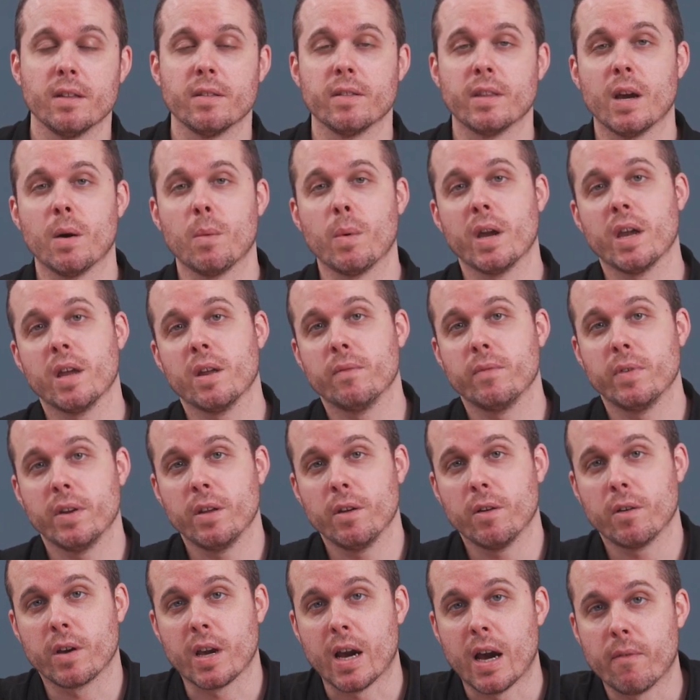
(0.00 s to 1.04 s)
That way, in
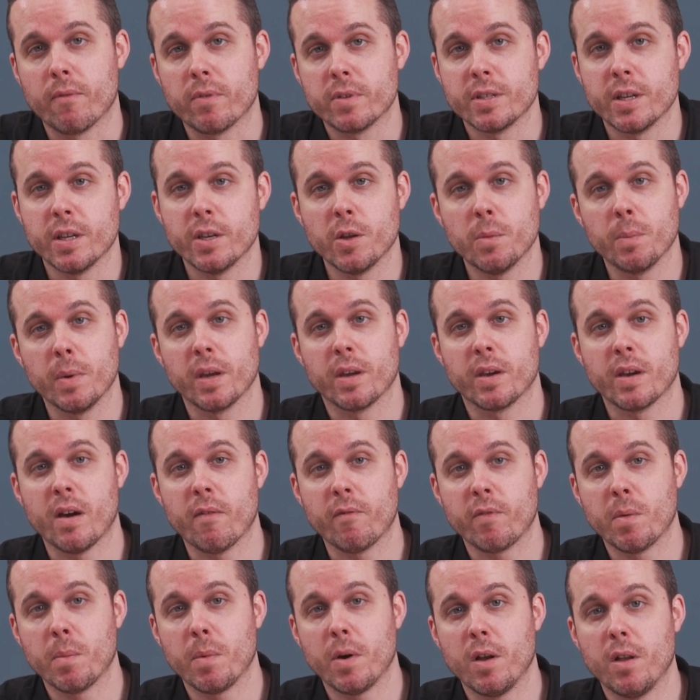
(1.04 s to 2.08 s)
video conferencing, you'll be
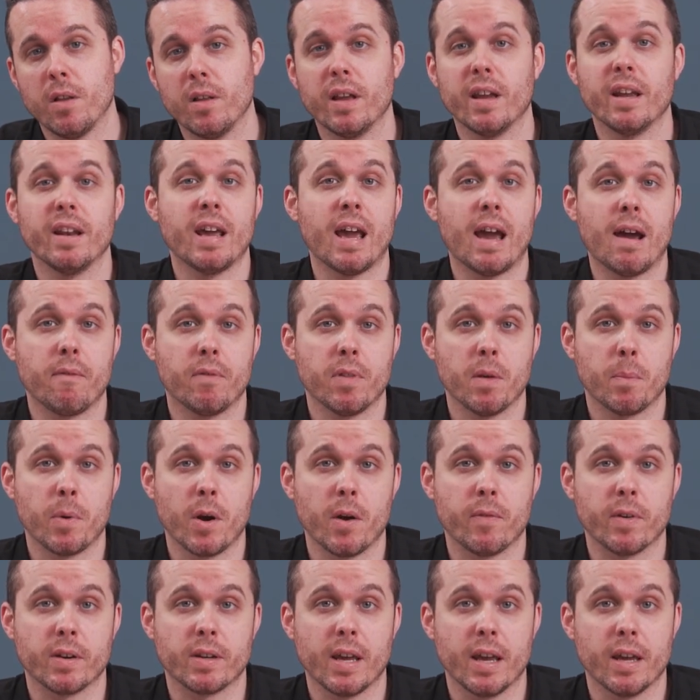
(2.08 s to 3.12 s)
comfortable and have the
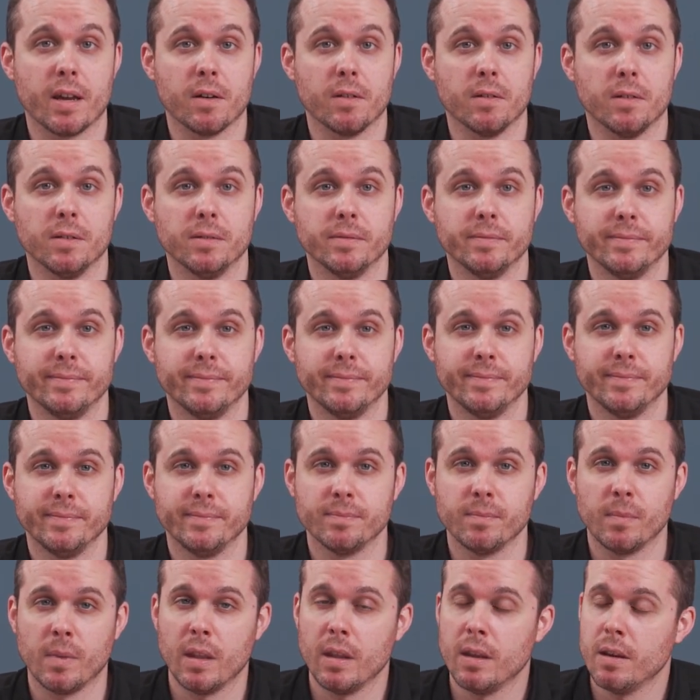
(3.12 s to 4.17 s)
perfect angle.
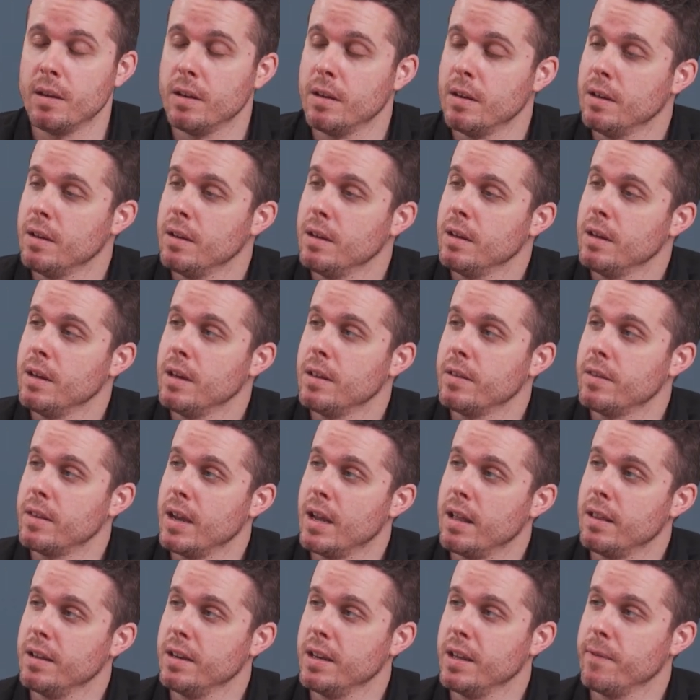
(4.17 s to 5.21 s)
The
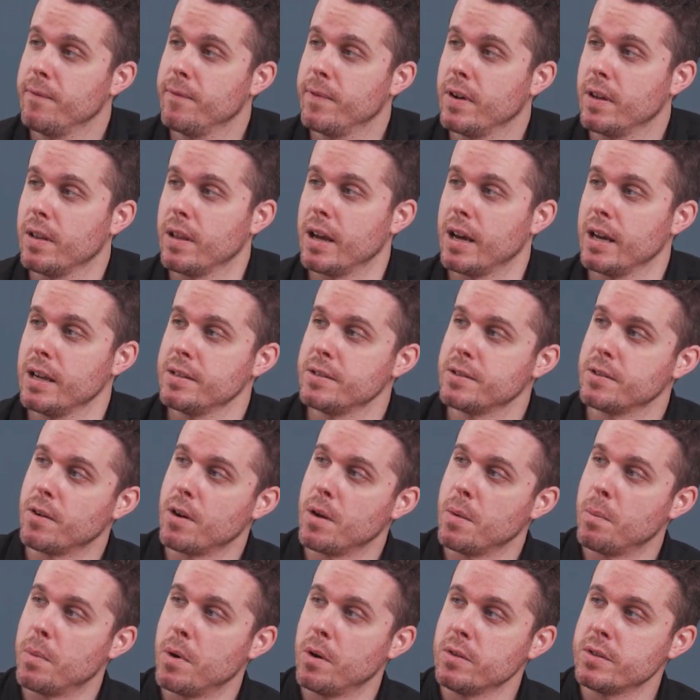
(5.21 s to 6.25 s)
LED fill lights are
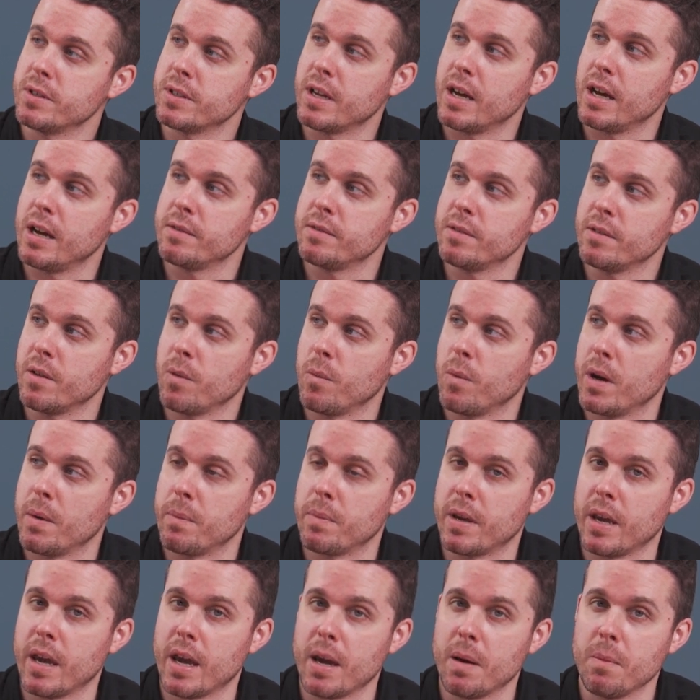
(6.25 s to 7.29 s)
on both sides of the
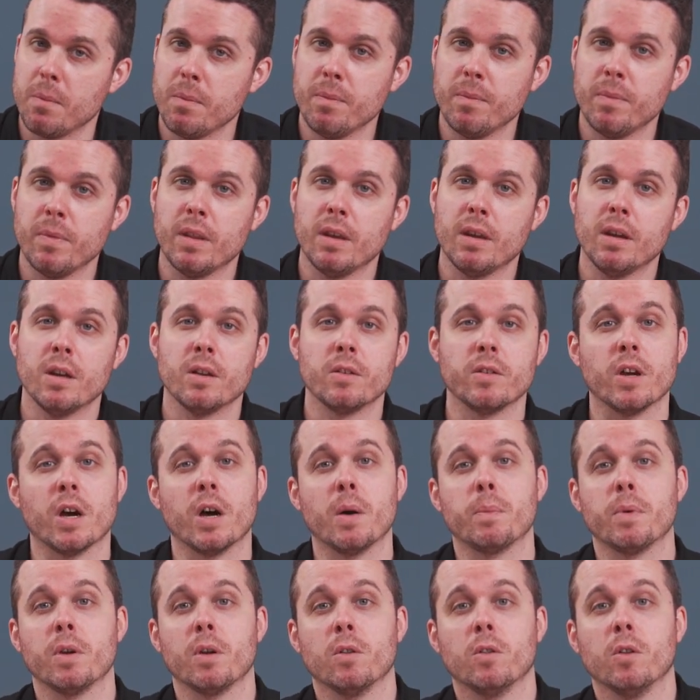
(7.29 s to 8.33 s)
webcam to
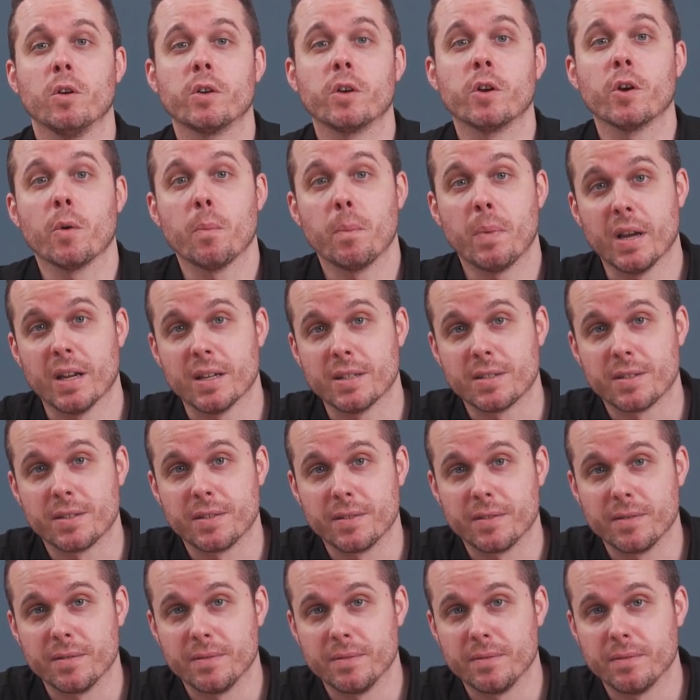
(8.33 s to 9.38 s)
help you look your
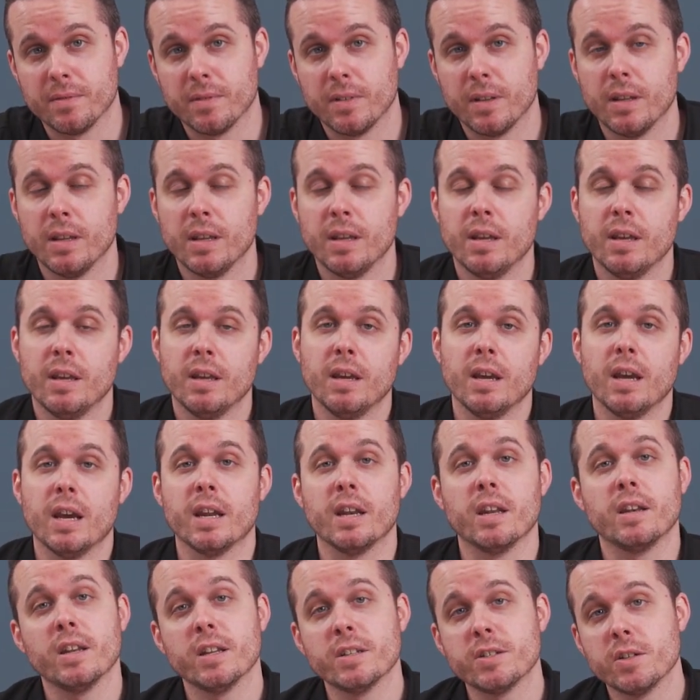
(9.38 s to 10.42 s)
best.
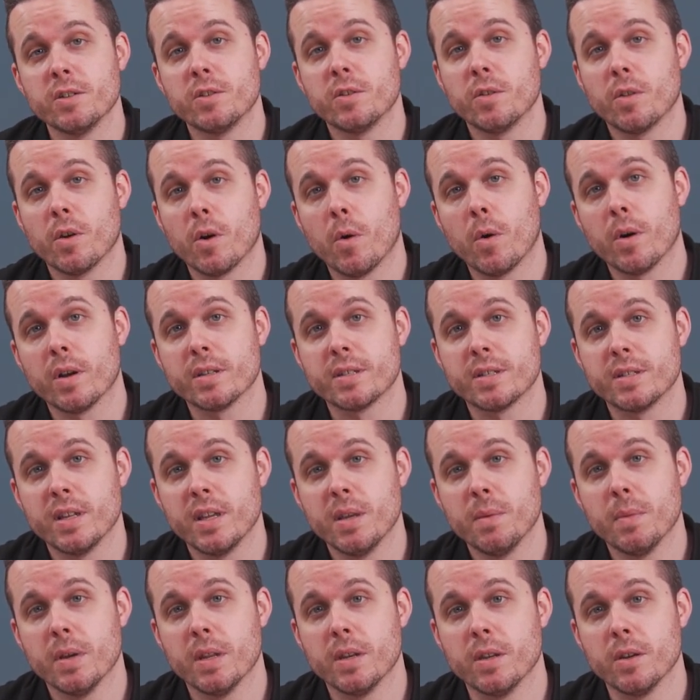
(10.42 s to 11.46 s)
In addition to the
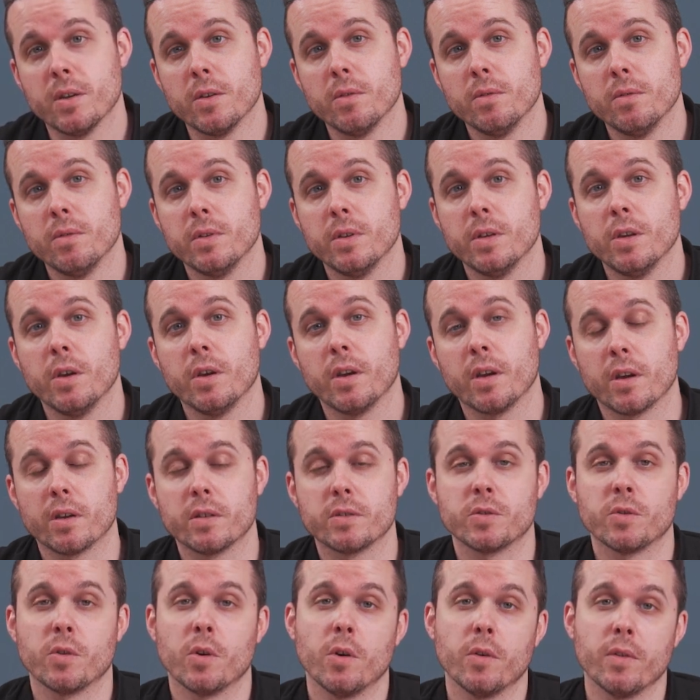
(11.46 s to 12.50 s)
OSD menu, you can
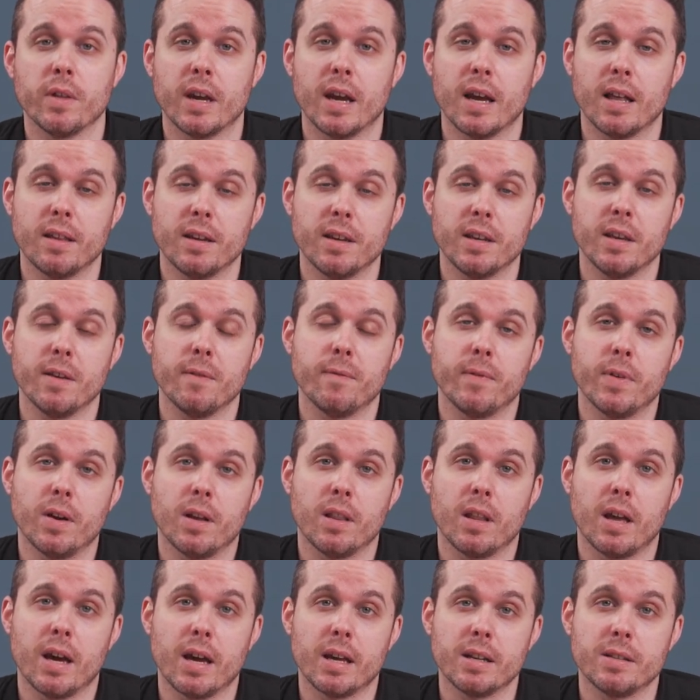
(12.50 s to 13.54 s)
control the LED fill
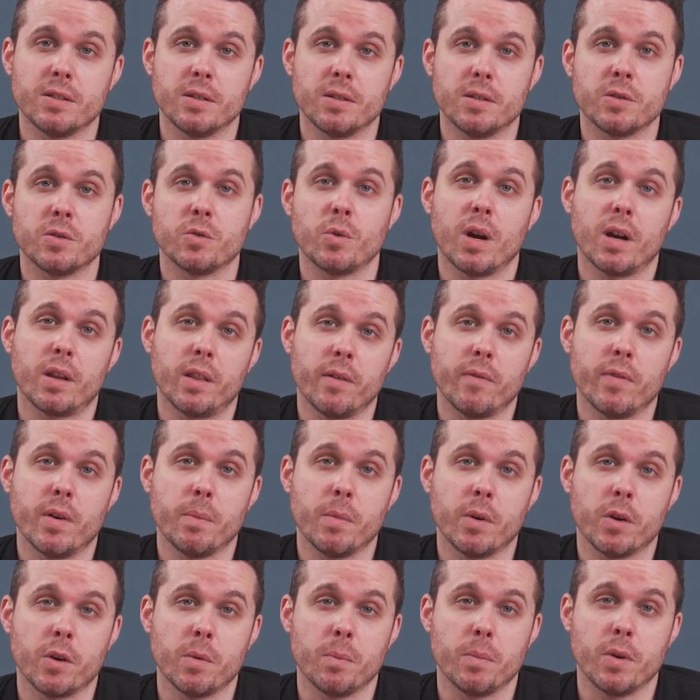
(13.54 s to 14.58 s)
lights directly
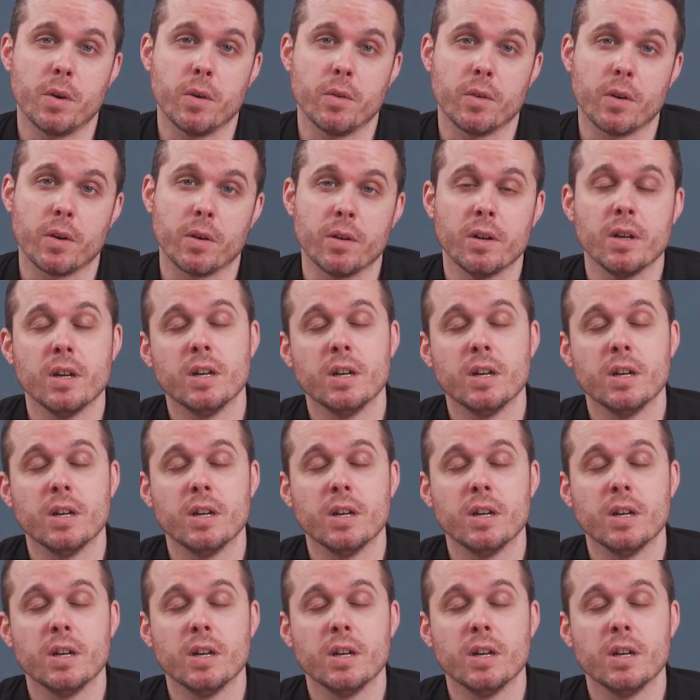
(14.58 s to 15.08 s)
from your computer.